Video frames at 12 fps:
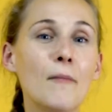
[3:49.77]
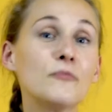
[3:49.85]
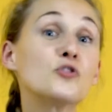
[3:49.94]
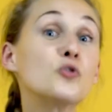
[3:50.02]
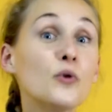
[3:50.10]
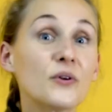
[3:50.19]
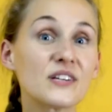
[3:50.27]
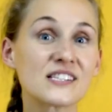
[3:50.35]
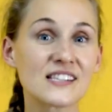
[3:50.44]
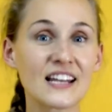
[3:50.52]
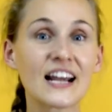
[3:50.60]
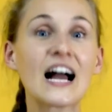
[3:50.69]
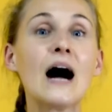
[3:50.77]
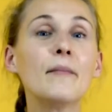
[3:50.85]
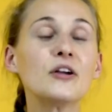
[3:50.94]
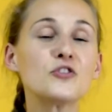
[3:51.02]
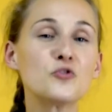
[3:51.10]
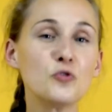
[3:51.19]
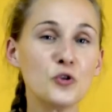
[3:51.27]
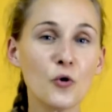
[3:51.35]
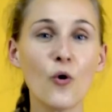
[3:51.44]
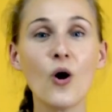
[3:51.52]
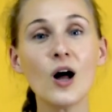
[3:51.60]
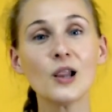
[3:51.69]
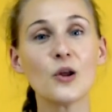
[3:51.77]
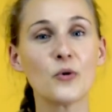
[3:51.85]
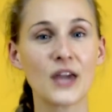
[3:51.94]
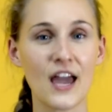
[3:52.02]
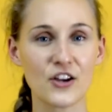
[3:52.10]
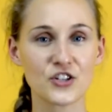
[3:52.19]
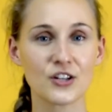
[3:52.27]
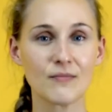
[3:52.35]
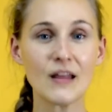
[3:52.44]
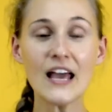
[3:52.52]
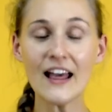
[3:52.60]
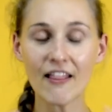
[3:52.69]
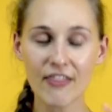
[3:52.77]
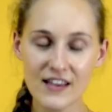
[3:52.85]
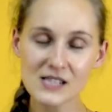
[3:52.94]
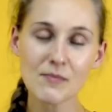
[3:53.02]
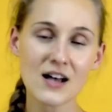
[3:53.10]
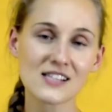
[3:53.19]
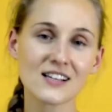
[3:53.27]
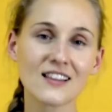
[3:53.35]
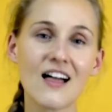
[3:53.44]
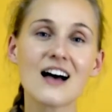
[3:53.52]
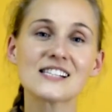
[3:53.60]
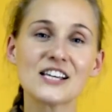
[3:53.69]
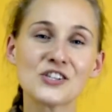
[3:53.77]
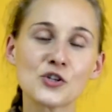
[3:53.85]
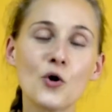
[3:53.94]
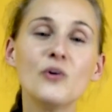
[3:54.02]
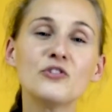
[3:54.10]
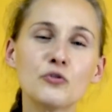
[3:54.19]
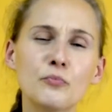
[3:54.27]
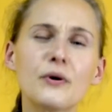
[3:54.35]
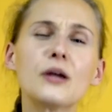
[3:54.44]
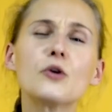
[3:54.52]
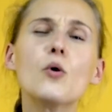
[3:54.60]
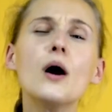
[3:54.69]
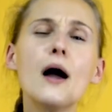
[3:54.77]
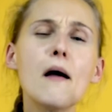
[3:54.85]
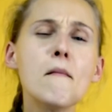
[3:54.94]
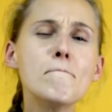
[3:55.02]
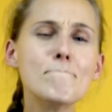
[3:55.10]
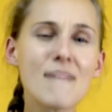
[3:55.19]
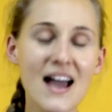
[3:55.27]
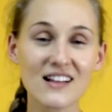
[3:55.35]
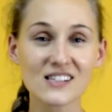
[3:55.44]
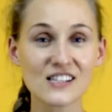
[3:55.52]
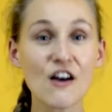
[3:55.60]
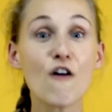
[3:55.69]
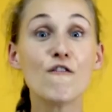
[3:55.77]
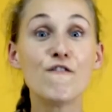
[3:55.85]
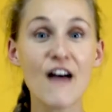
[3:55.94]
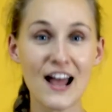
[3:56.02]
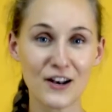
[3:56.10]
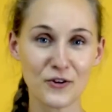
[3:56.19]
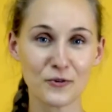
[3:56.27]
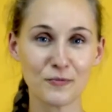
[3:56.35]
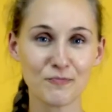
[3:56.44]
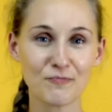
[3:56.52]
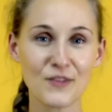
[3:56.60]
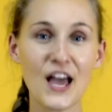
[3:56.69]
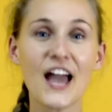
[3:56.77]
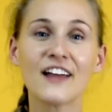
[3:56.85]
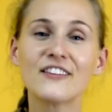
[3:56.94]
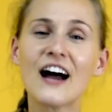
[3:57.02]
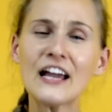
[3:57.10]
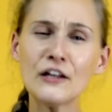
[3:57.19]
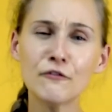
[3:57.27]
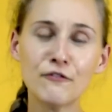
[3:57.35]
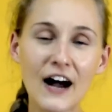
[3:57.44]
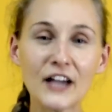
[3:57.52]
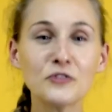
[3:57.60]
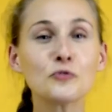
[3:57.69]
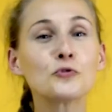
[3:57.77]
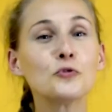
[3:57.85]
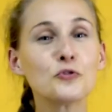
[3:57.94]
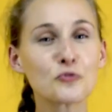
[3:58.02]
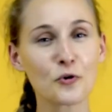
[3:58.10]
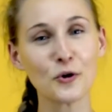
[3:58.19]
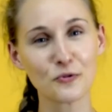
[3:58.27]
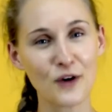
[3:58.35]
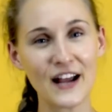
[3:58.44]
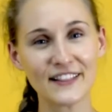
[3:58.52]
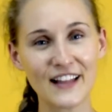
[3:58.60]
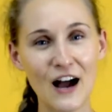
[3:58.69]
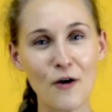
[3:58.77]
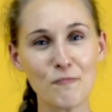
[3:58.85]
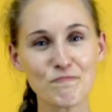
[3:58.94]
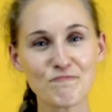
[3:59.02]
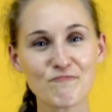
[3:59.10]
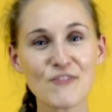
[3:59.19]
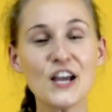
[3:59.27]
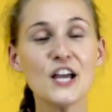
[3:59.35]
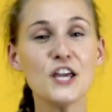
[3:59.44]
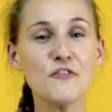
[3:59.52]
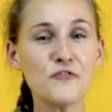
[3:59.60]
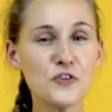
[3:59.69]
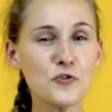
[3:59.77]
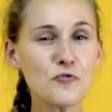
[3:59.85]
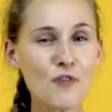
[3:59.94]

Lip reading: tourists that are coming to your location. This masterclass is going to bring you immense value, and I invite you to enroll right now. If you